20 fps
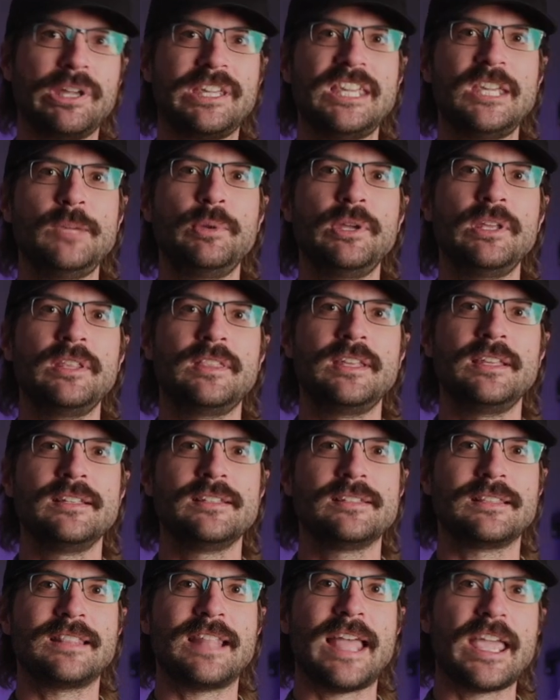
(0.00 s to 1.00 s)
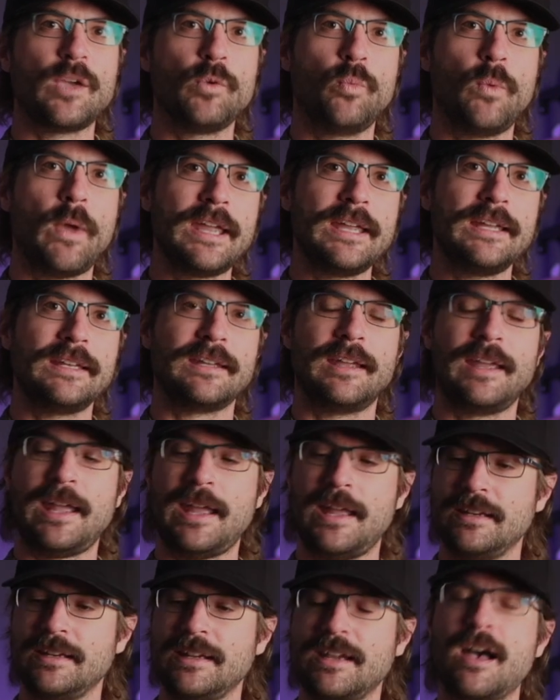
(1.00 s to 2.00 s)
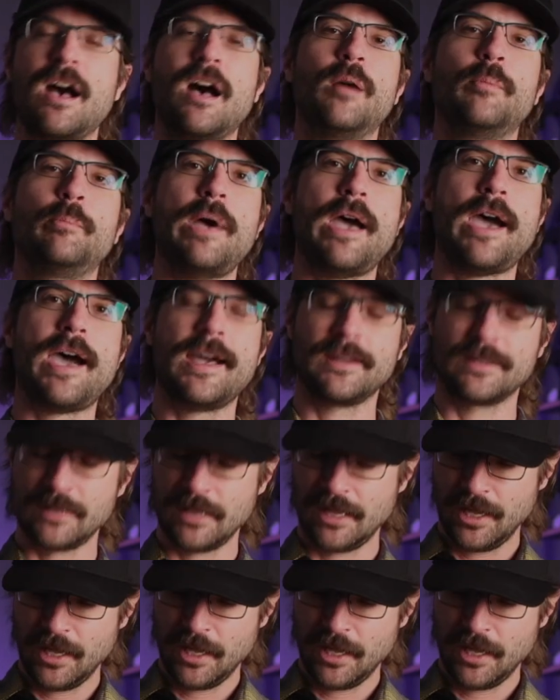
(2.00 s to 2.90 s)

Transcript: keeping things lightweight and compact.